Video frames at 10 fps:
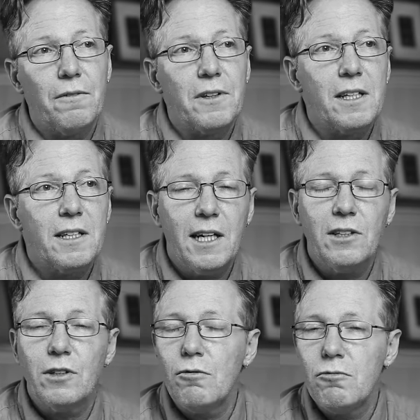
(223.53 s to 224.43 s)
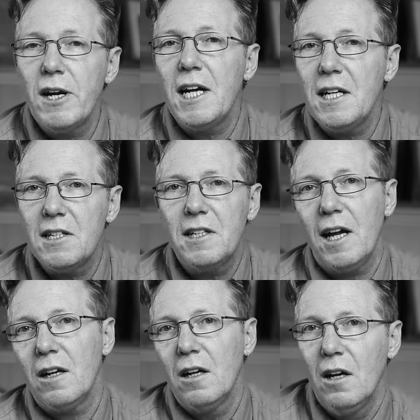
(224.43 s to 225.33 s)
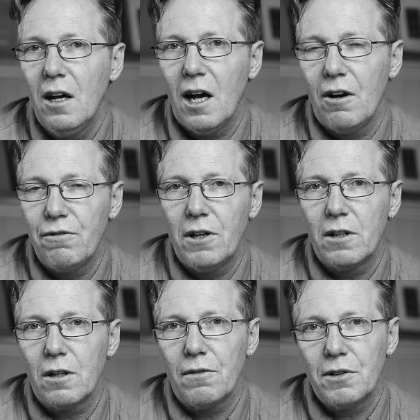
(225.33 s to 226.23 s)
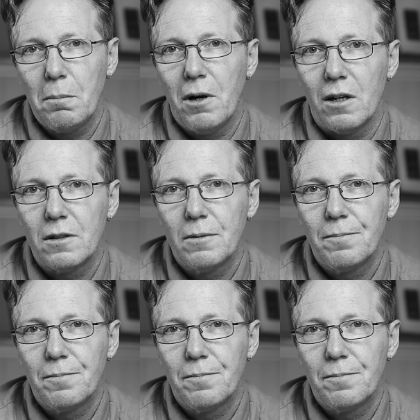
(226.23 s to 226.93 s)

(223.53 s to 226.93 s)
of the things that really set our photographs apart.